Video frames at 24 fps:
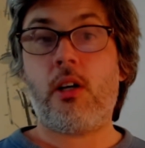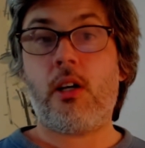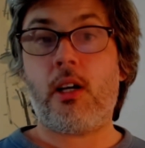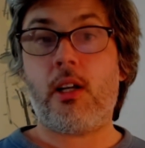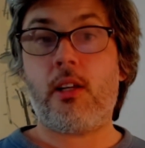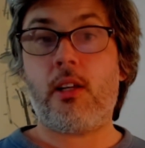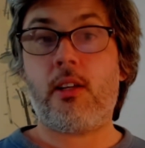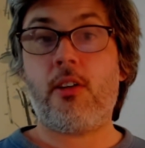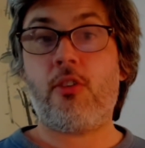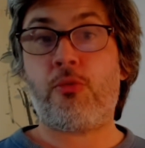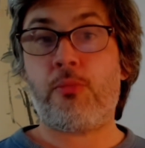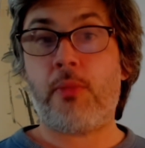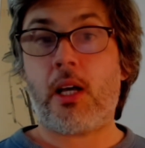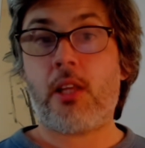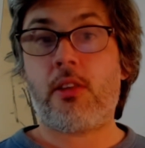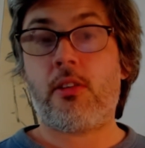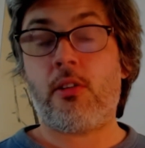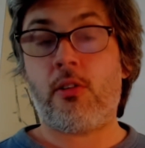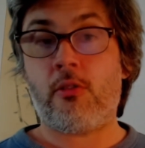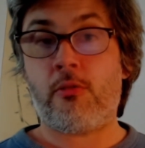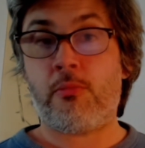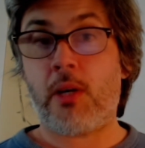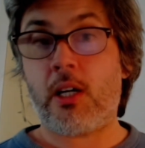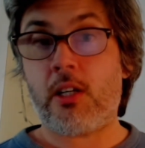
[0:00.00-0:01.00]
and his
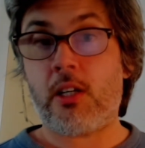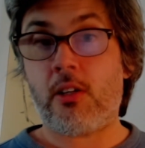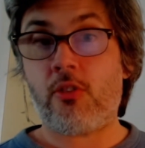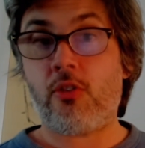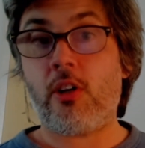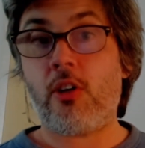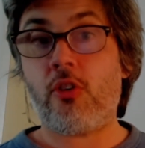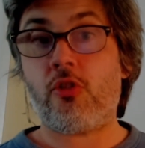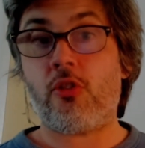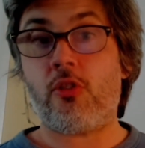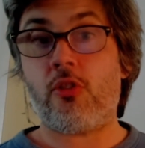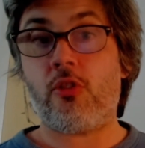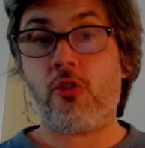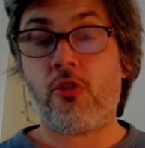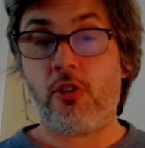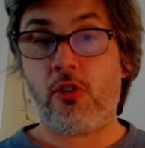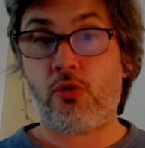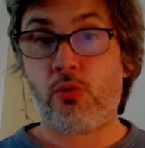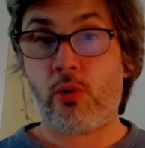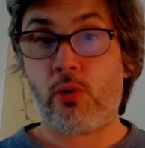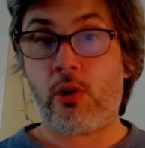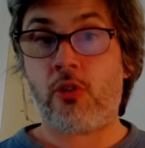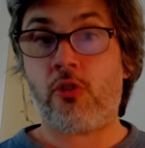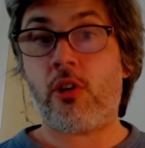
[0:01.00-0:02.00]
method of meditation, Xi
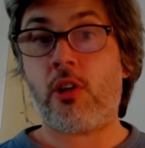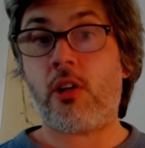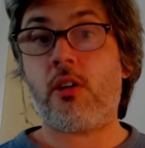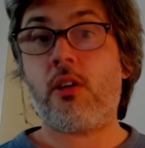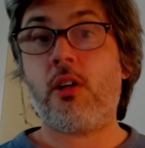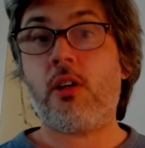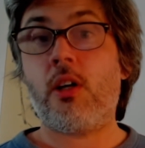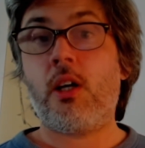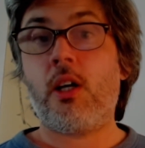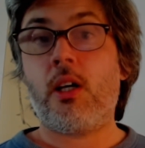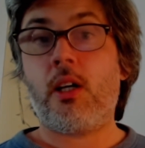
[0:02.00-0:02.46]
Sui Jing,